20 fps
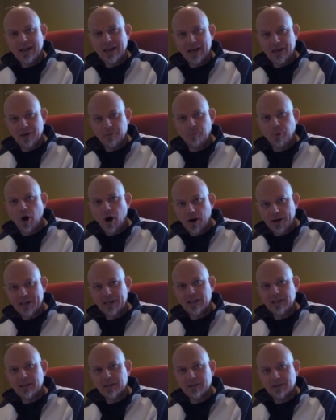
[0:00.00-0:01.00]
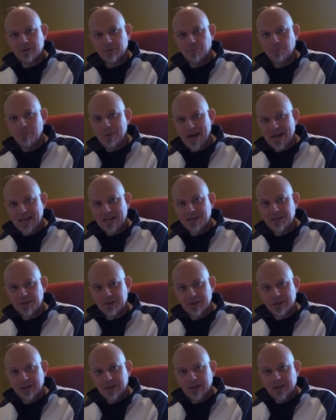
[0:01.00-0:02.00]
and a parking maid
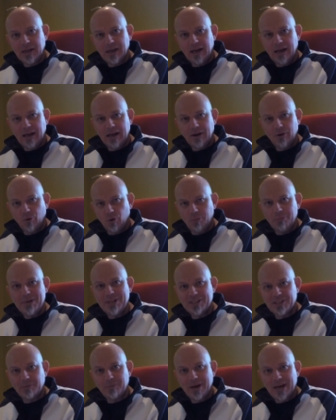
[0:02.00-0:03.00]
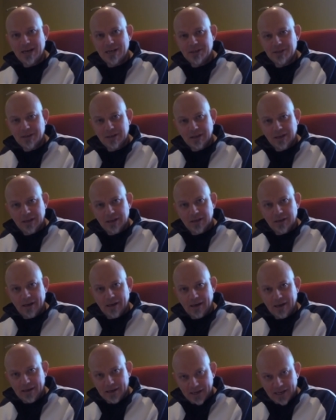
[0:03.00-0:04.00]
or meter maid
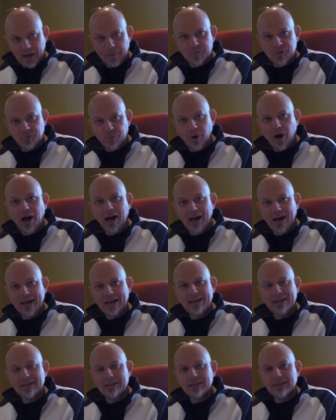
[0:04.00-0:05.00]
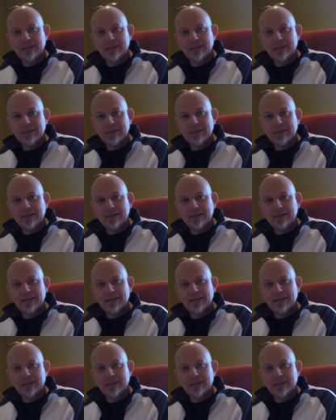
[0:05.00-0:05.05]
comes by,